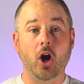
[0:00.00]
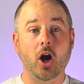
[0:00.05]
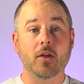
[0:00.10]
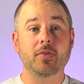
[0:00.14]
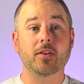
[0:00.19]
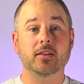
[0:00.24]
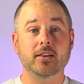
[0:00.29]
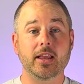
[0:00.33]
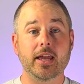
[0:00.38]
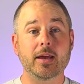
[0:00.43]
on
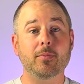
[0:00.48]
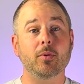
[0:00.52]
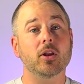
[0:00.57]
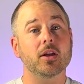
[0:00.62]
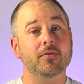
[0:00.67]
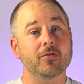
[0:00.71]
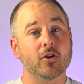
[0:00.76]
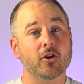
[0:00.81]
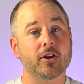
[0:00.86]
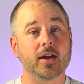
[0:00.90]
the label
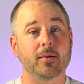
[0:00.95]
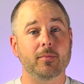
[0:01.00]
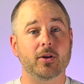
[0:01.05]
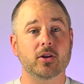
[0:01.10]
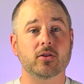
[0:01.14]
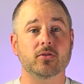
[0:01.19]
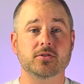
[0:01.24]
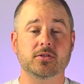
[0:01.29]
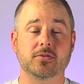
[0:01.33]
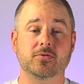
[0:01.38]
of your
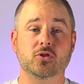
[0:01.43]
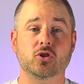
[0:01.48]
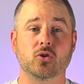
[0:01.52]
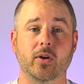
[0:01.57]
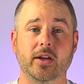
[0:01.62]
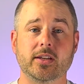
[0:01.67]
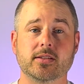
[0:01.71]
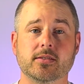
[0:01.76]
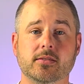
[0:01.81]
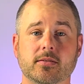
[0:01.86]
chemicals of
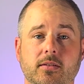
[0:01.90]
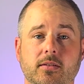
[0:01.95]
choice.